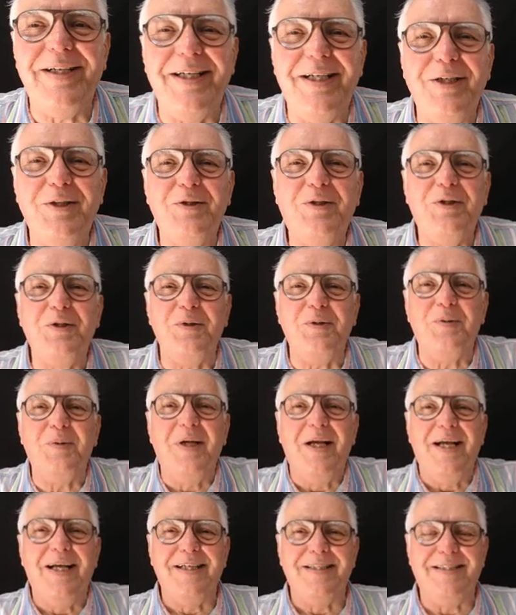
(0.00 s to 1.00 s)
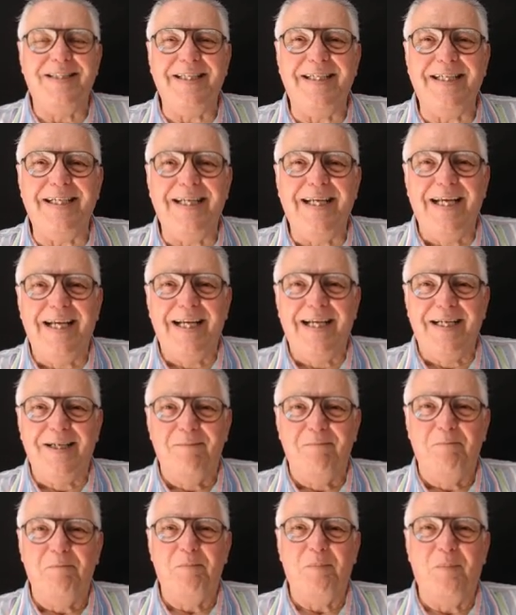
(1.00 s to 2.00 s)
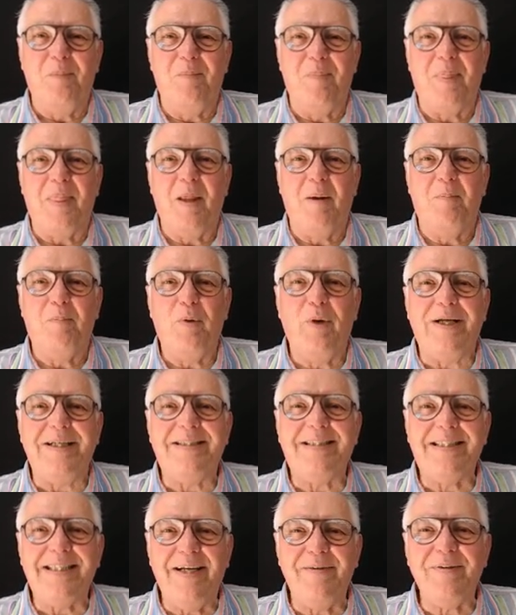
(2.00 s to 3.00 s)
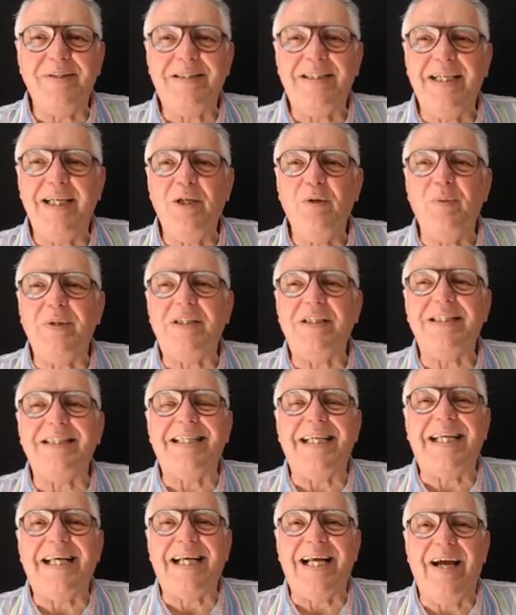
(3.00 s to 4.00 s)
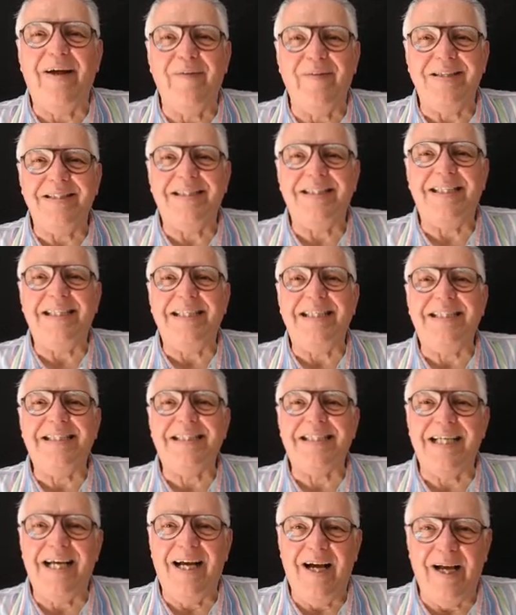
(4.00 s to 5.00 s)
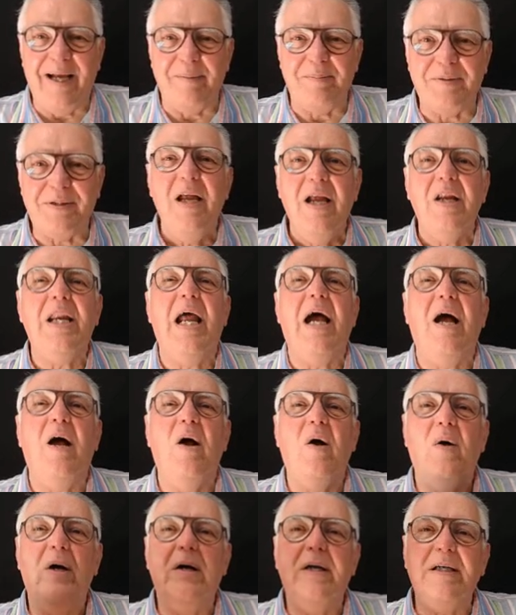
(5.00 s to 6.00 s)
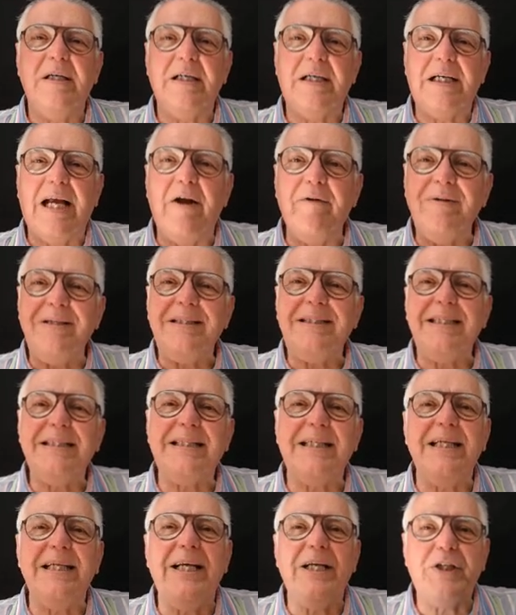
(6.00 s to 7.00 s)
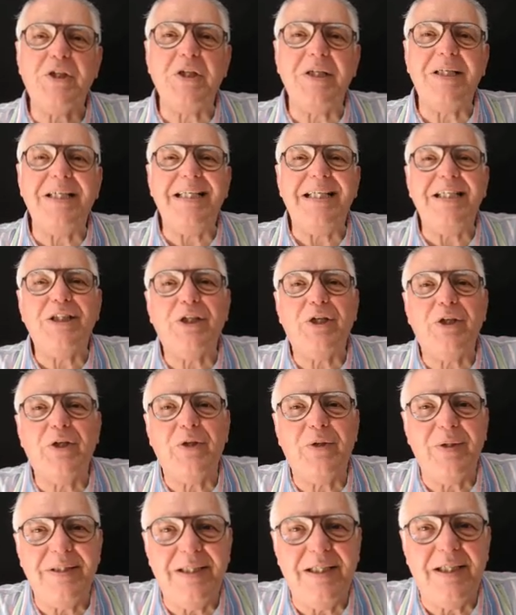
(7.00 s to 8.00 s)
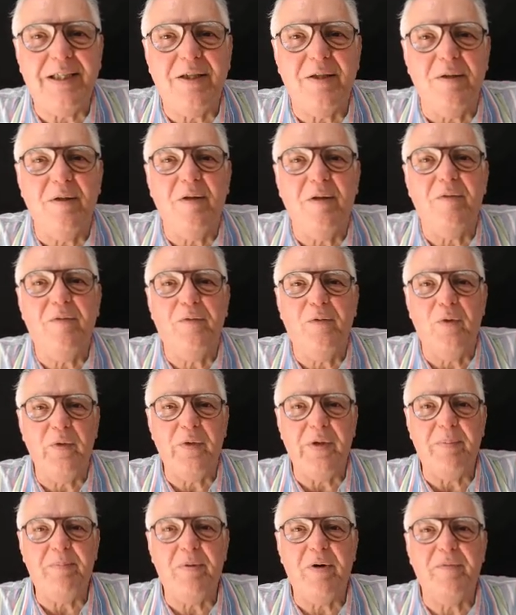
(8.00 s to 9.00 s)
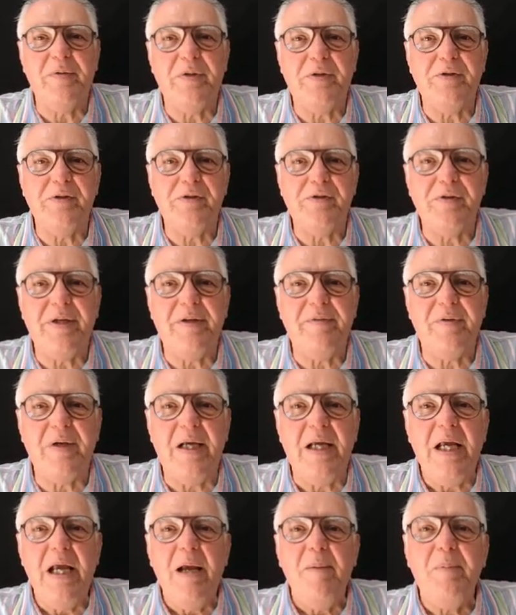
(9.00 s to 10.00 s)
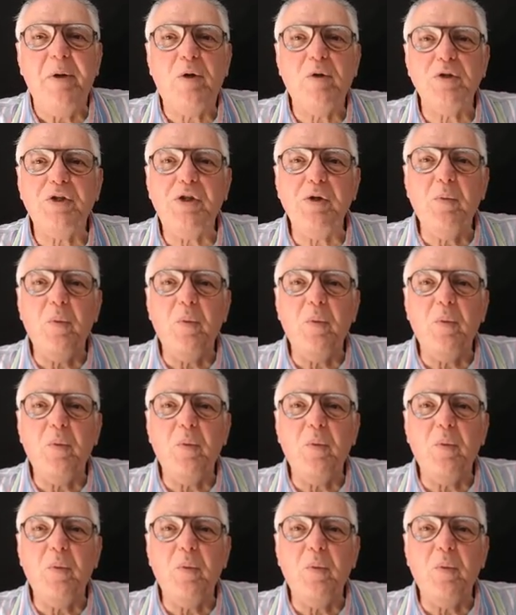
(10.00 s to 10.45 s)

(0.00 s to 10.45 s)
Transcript: into the point seventeen, which is the currency types. Now, currency selection is critical for the Profit Retriever because you